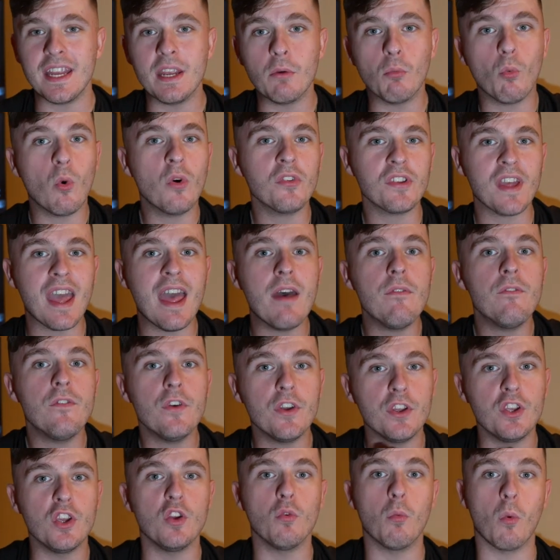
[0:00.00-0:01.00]
eat
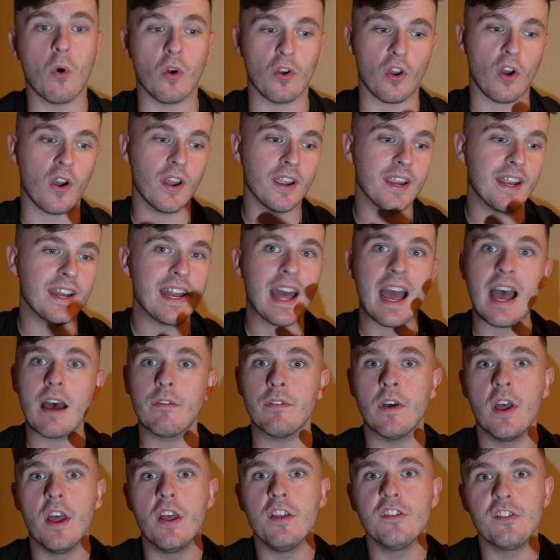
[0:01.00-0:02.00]
whatever you want. I could
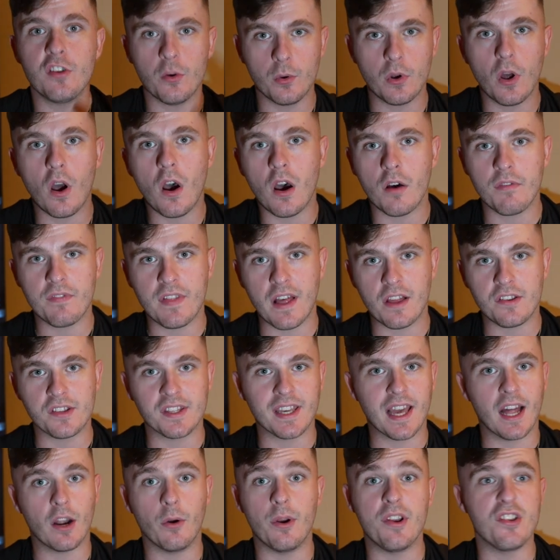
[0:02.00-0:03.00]
have
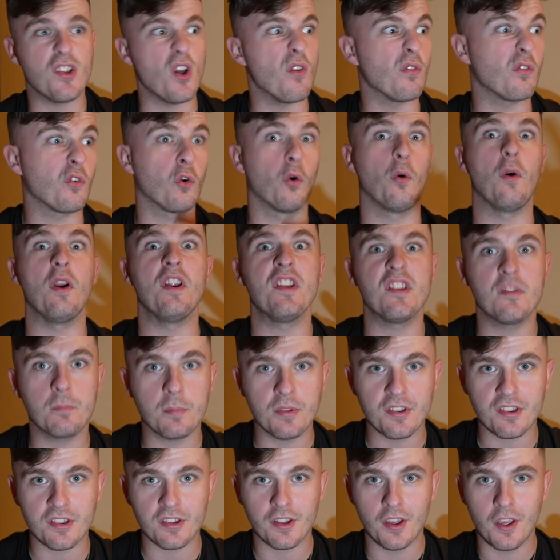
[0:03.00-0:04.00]
2,500 calories of
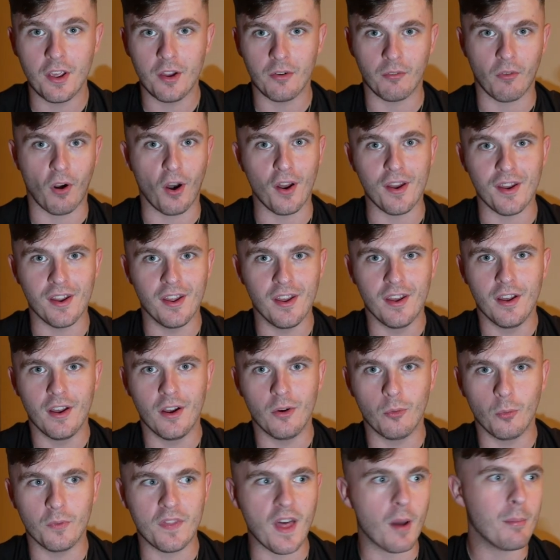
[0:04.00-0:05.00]
crisps, right?
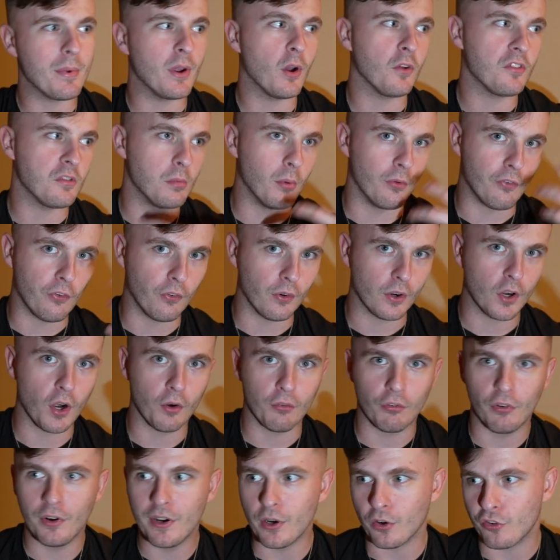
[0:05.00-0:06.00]
Would that be optimal for
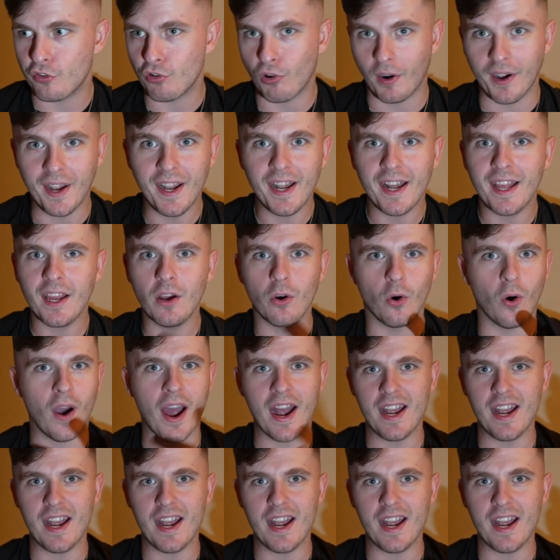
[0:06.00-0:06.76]
recovery or training or